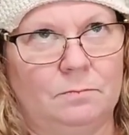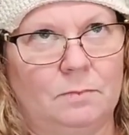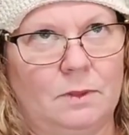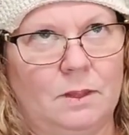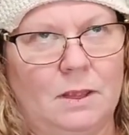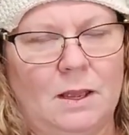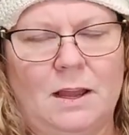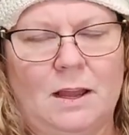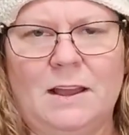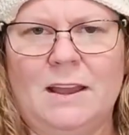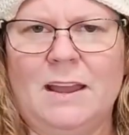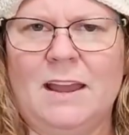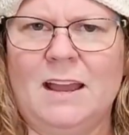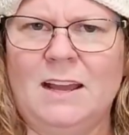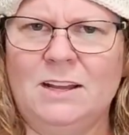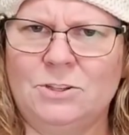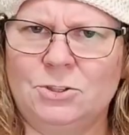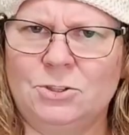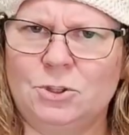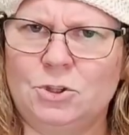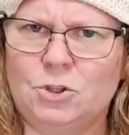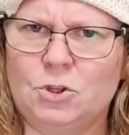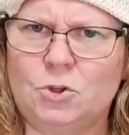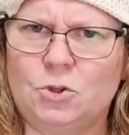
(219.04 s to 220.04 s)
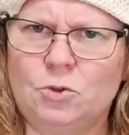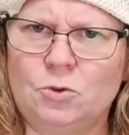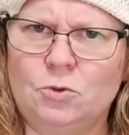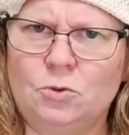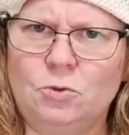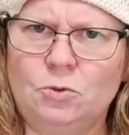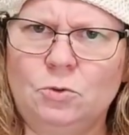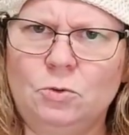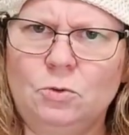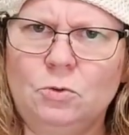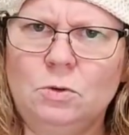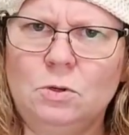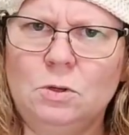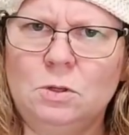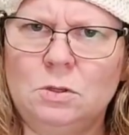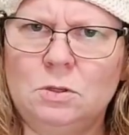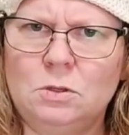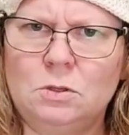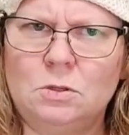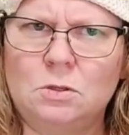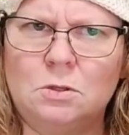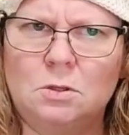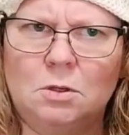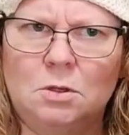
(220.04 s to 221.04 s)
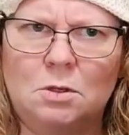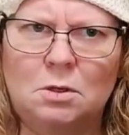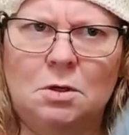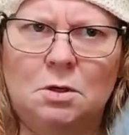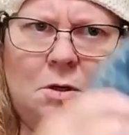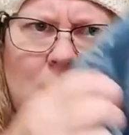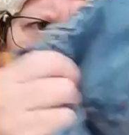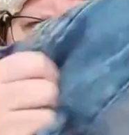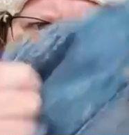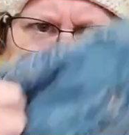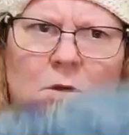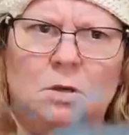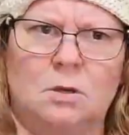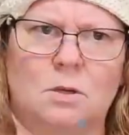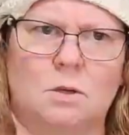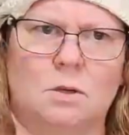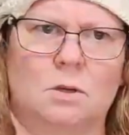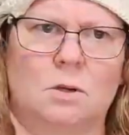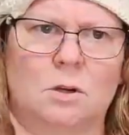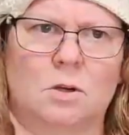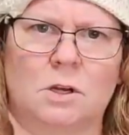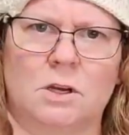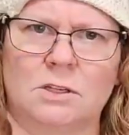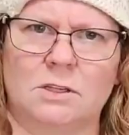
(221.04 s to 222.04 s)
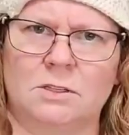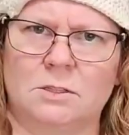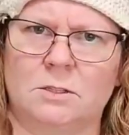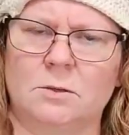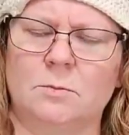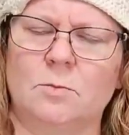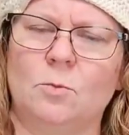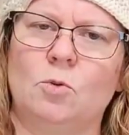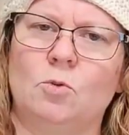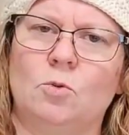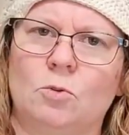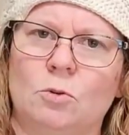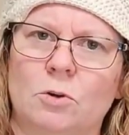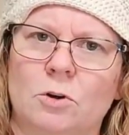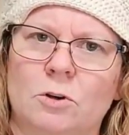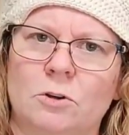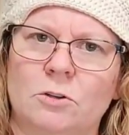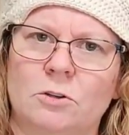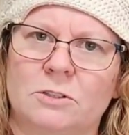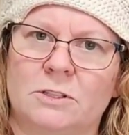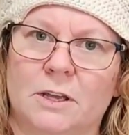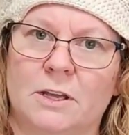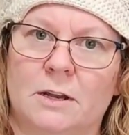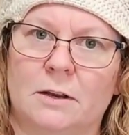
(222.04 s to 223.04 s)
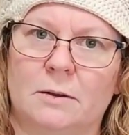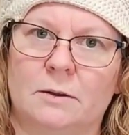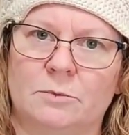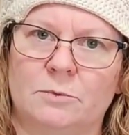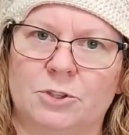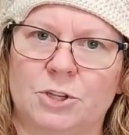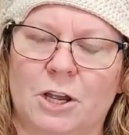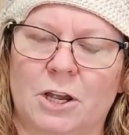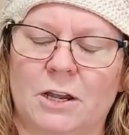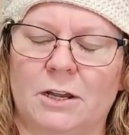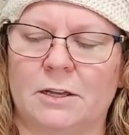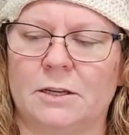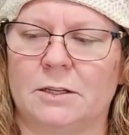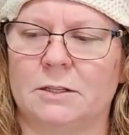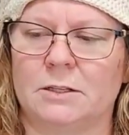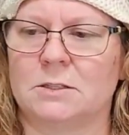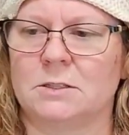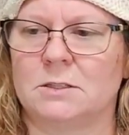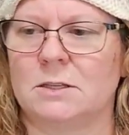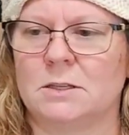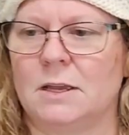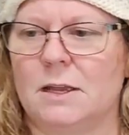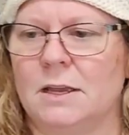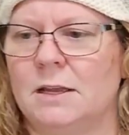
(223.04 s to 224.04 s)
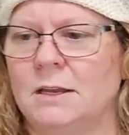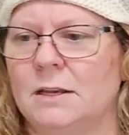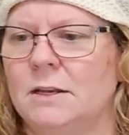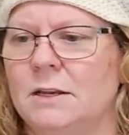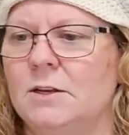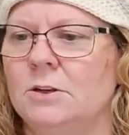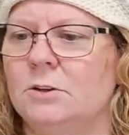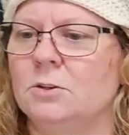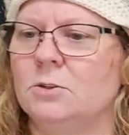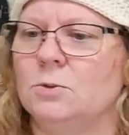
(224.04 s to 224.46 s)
I had 2 custom ordered denim jackets, and here's